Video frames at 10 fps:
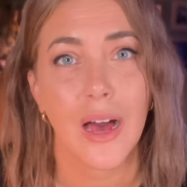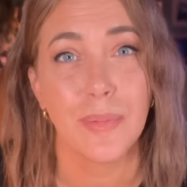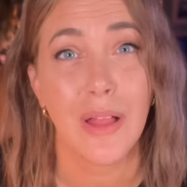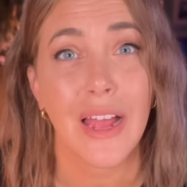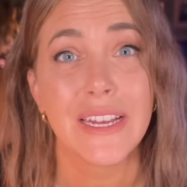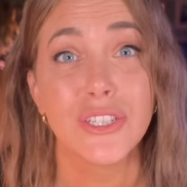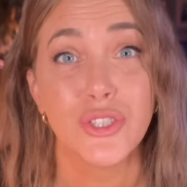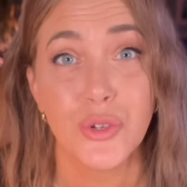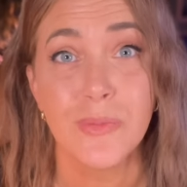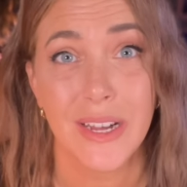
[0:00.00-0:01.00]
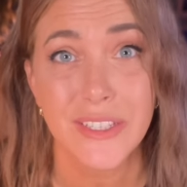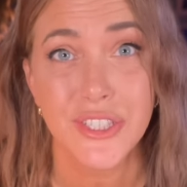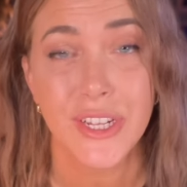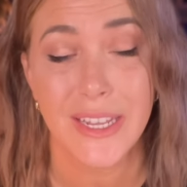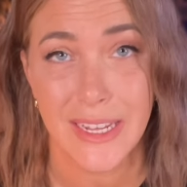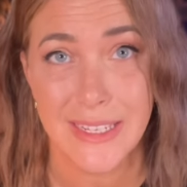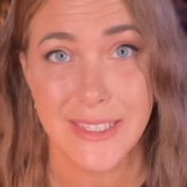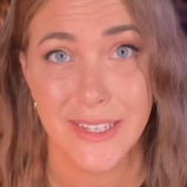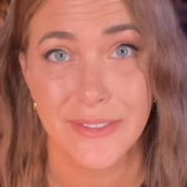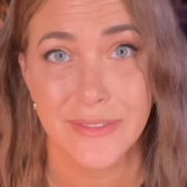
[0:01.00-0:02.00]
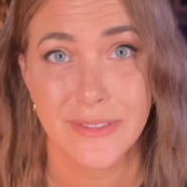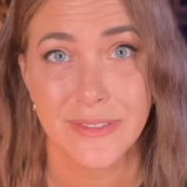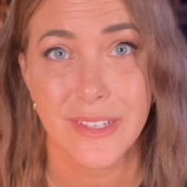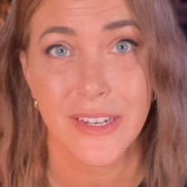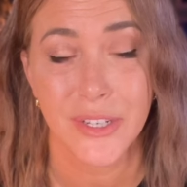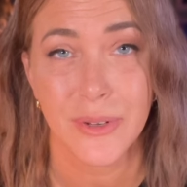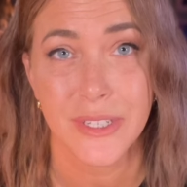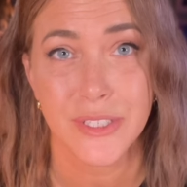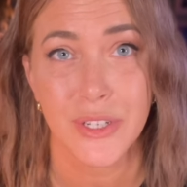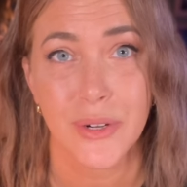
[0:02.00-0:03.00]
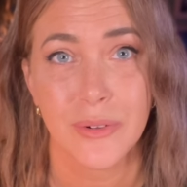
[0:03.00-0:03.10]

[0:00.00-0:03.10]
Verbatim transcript: Applying too much adhesive can do it too.